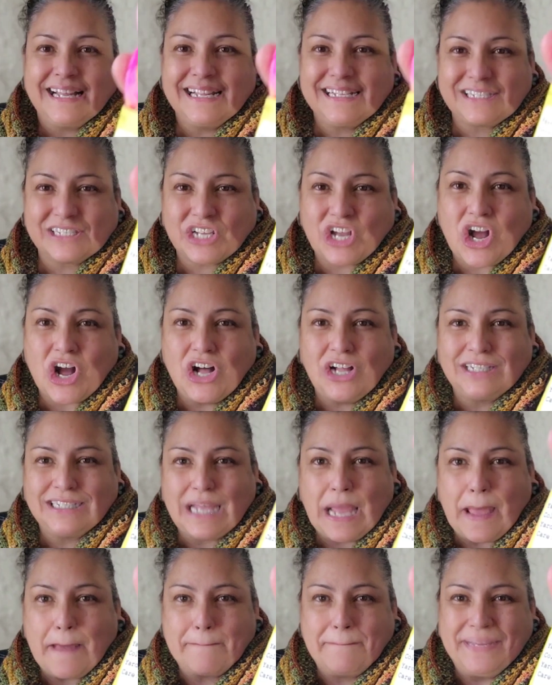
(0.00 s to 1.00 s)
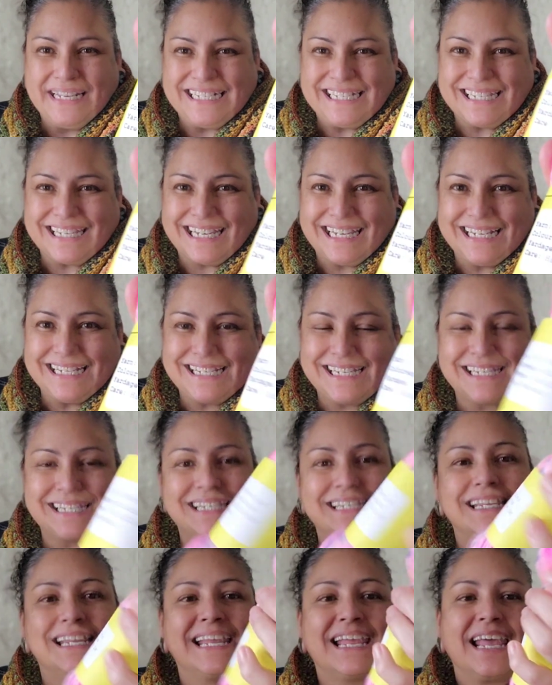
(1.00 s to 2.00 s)
It's called
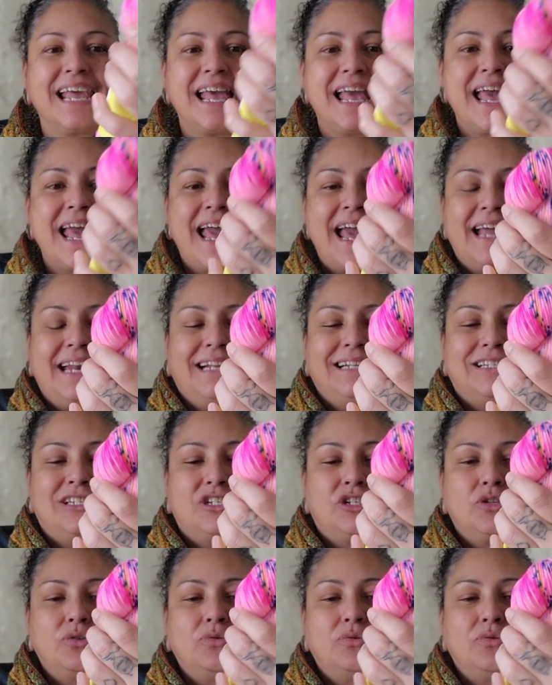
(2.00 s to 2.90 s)
hibiscus, and it's